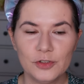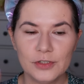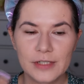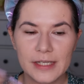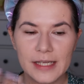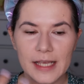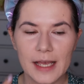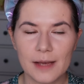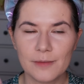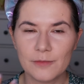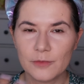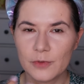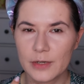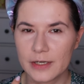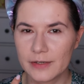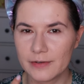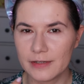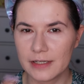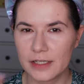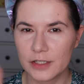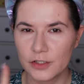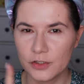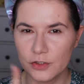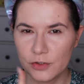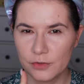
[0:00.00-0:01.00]
Today I'm
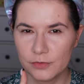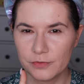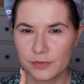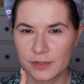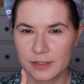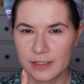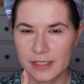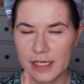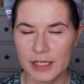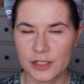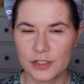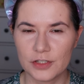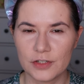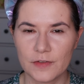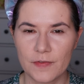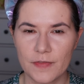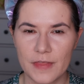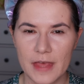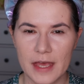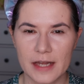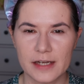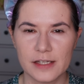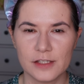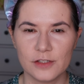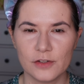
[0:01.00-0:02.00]
wearing a new foundation
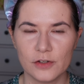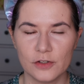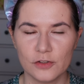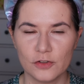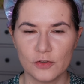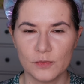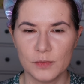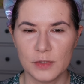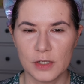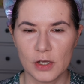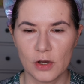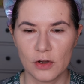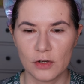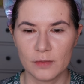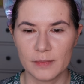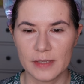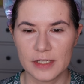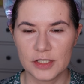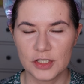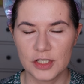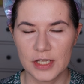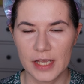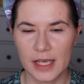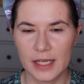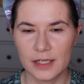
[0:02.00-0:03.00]
that is going to be on
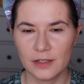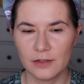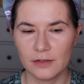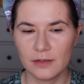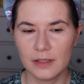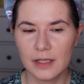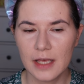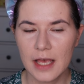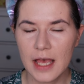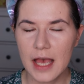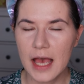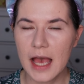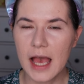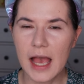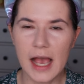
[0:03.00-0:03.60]
my channel.